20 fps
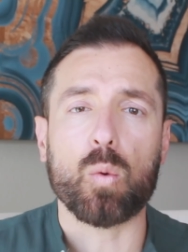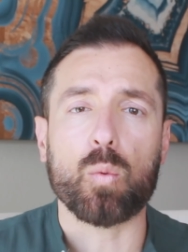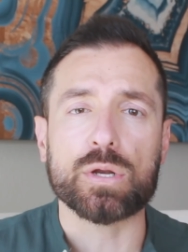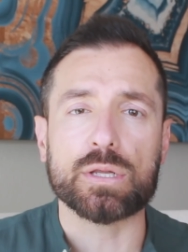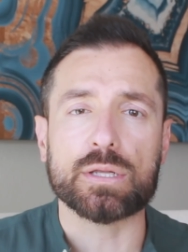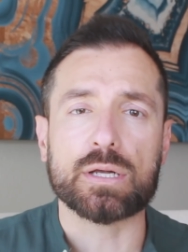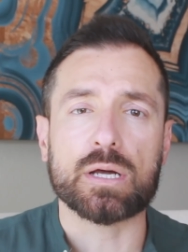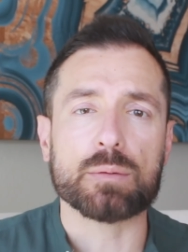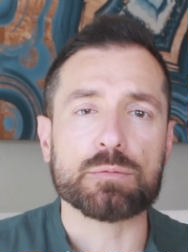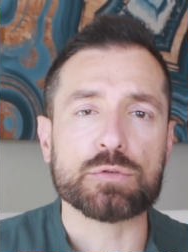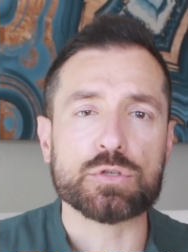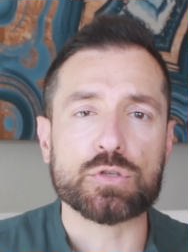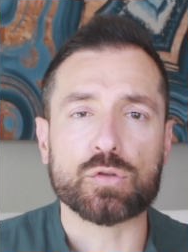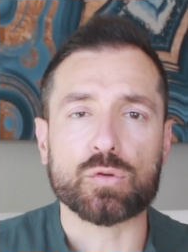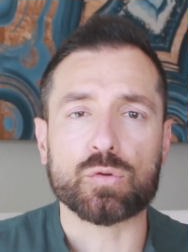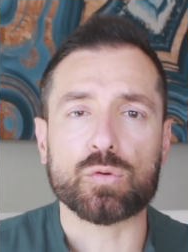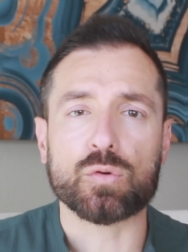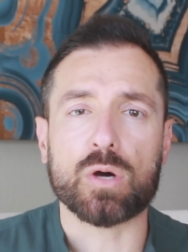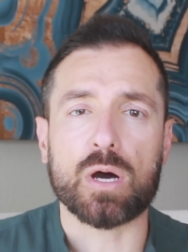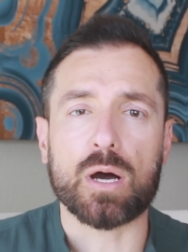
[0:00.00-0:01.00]
when it comes
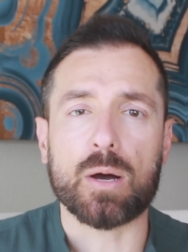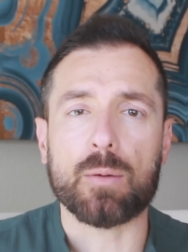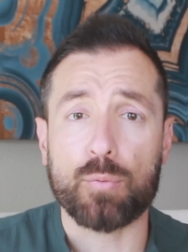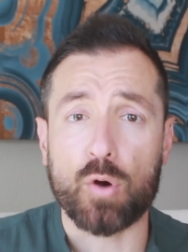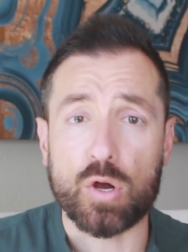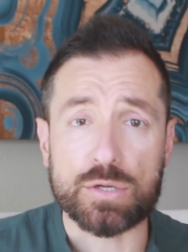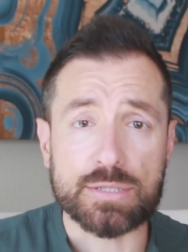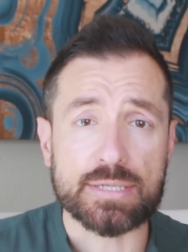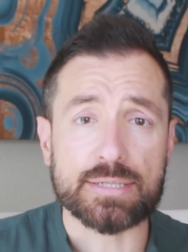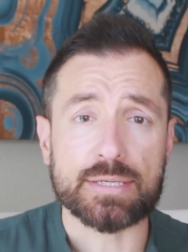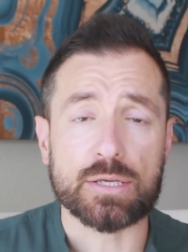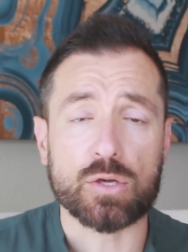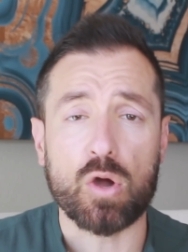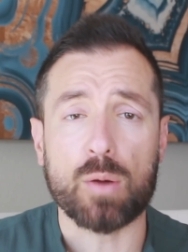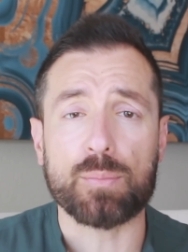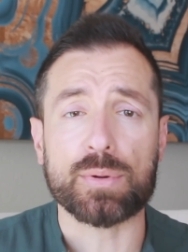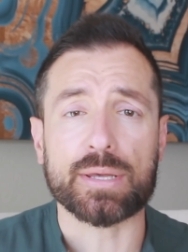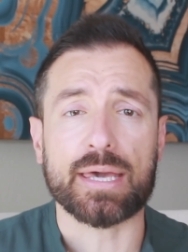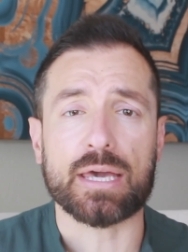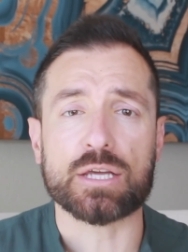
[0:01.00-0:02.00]
to processing
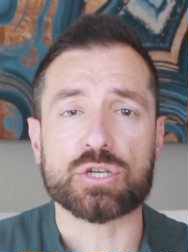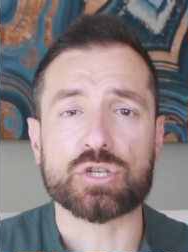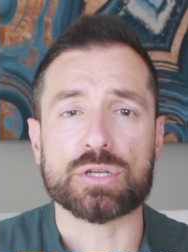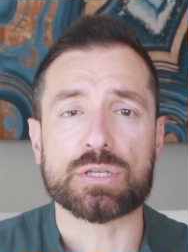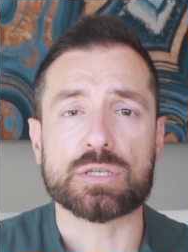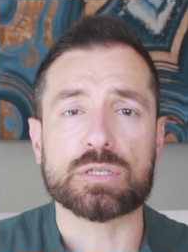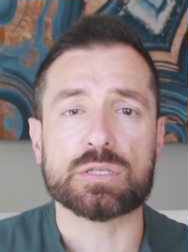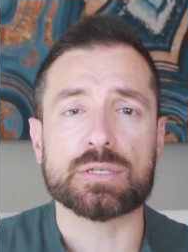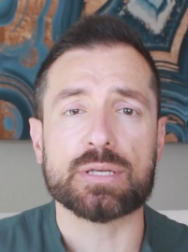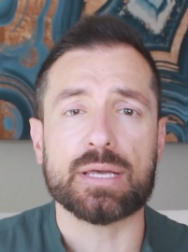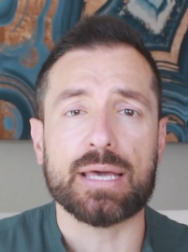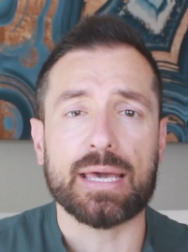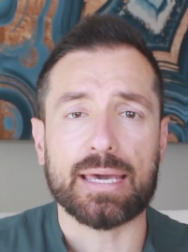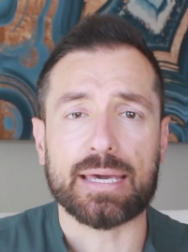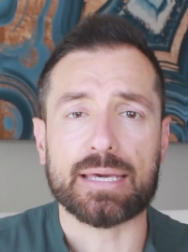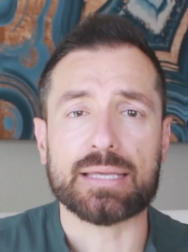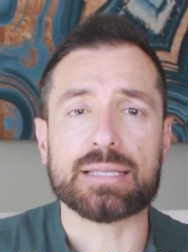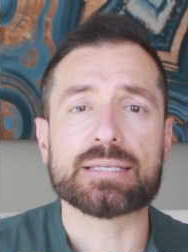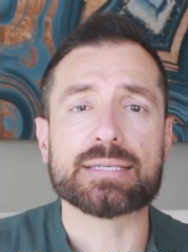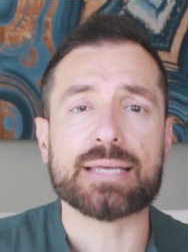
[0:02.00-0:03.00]
your applications
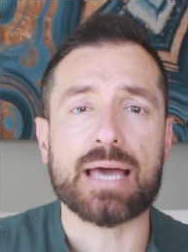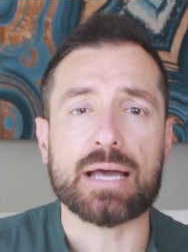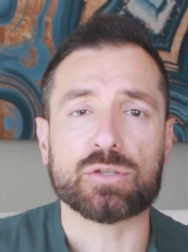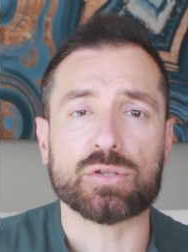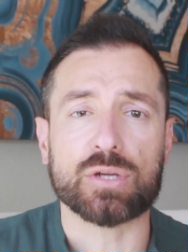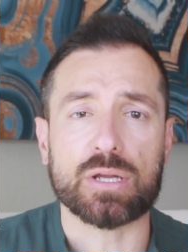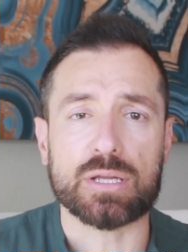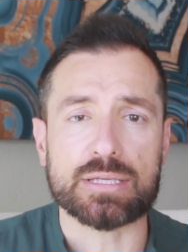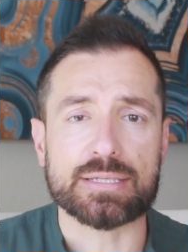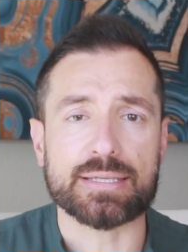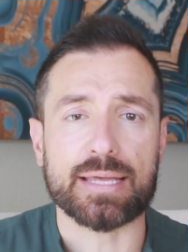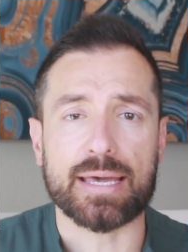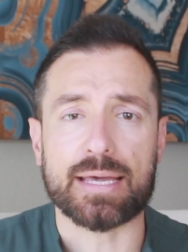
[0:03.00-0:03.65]
inside the United